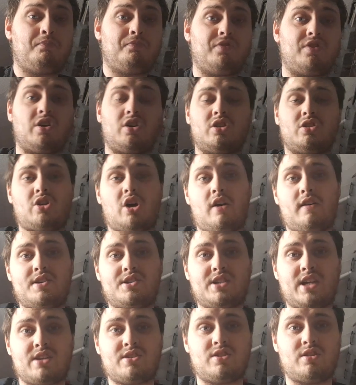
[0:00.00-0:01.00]
the
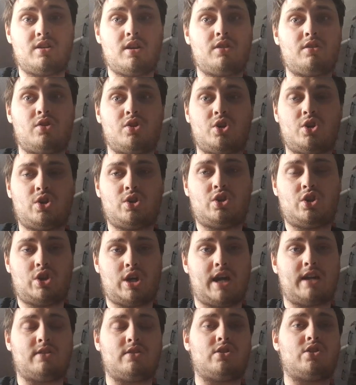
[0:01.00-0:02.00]
guitarist gets another
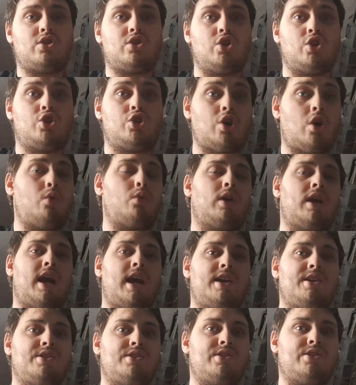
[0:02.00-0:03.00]
chance to
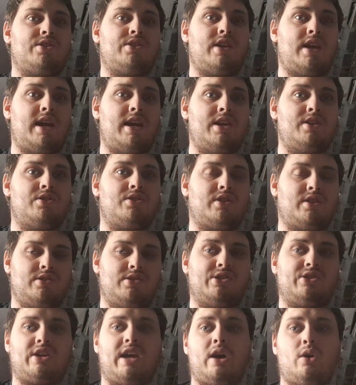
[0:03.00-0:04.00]
showcase his
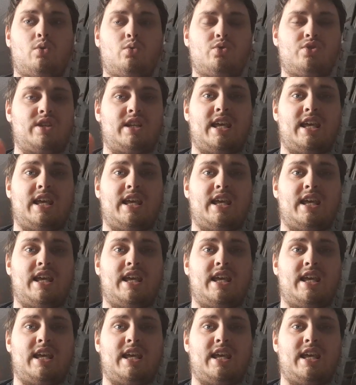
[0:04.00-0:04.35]
skills,